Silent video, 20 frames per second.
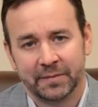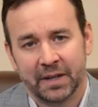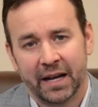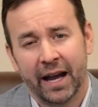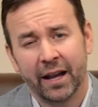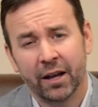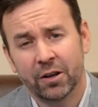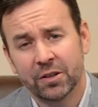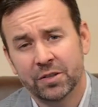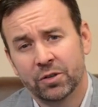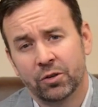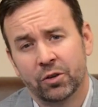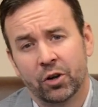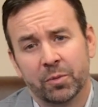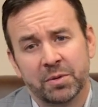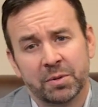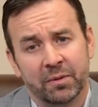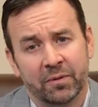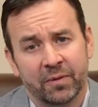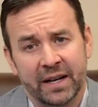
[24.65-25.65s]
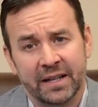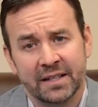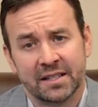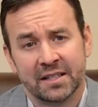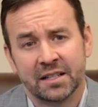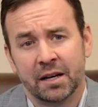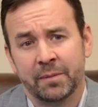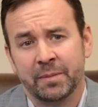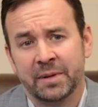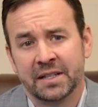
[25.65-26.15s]
I also hope to provide
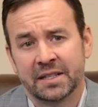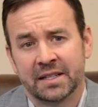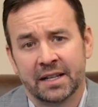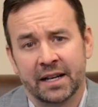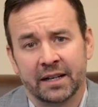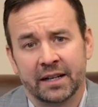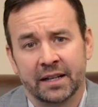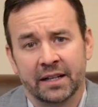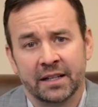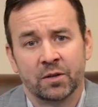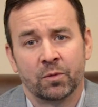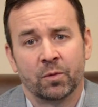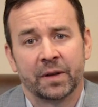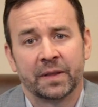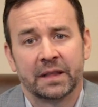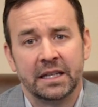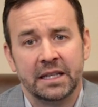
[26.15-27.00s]
some insight into what